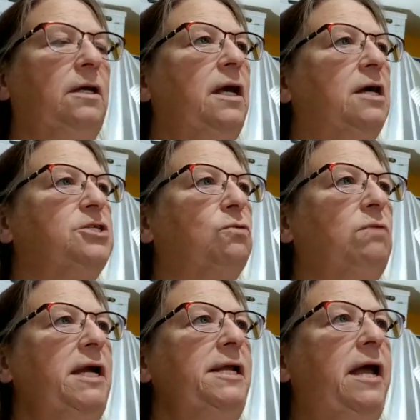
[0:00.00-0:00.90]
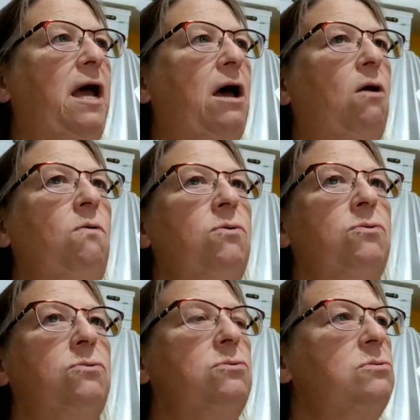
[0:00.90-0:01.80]
yeah, so right now,
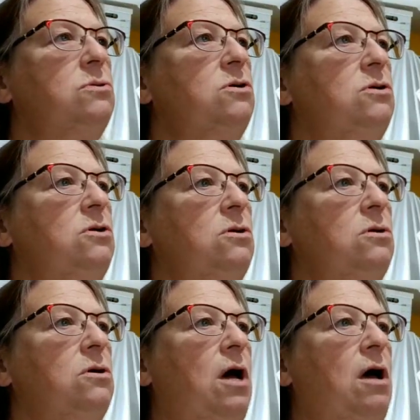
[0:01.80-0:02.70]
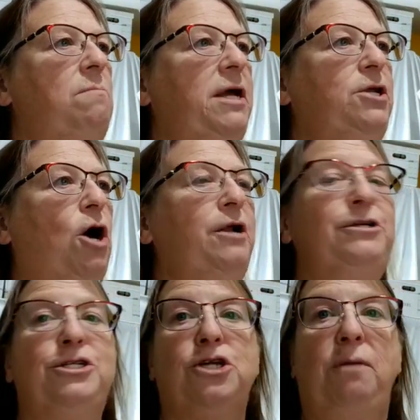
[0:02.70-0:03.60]
my daughter
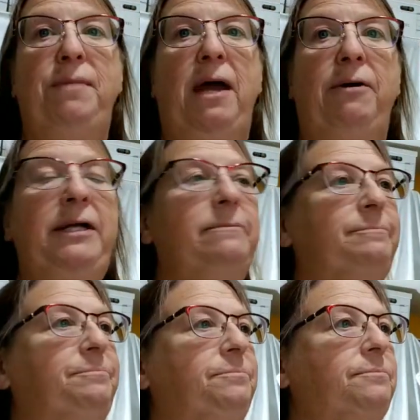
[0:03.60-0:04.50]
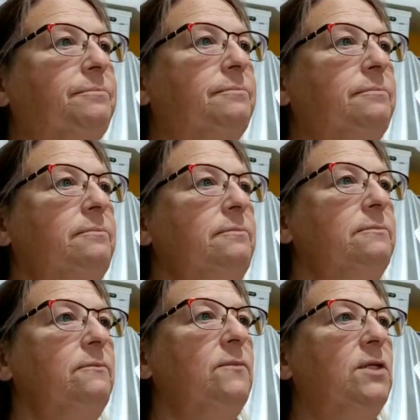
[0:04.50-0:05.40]
just got married
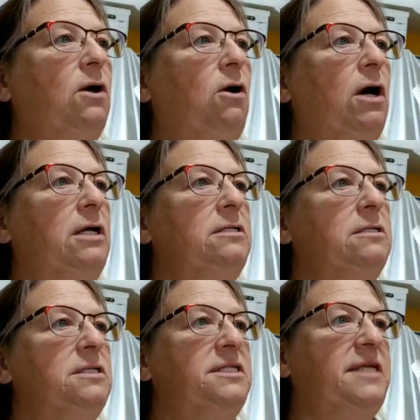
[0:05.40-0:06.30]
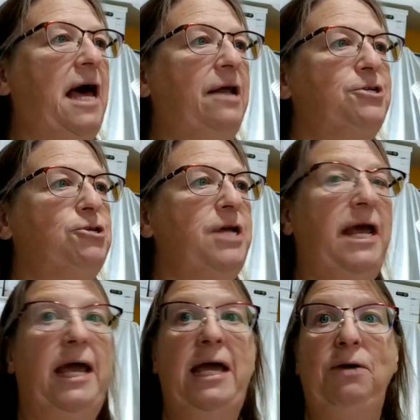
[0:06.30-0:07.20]
on
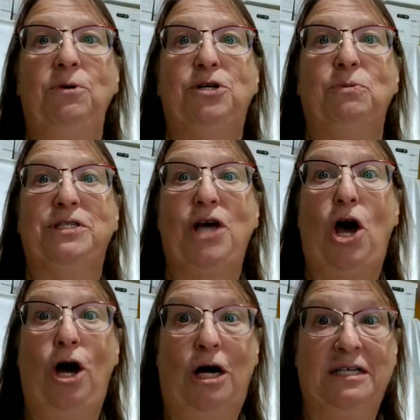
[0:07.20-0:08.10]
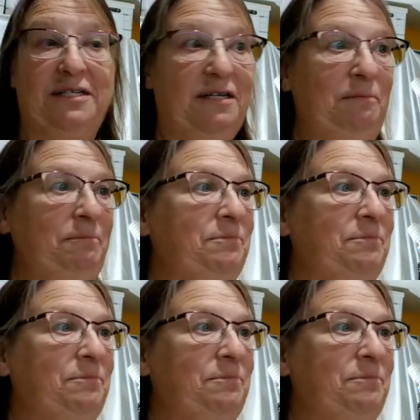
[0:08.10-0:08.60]
Saturday, which was awesome.